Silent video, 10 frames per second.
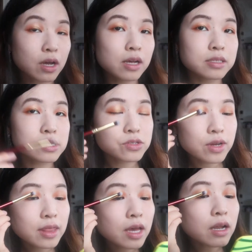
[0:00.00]

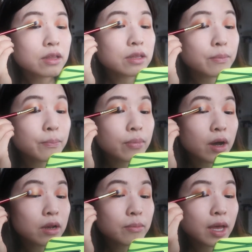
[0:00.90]
concentrate that on the
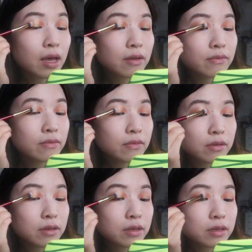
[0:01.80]
bottom half
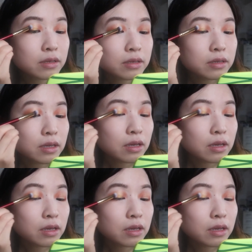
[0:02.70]
so that you can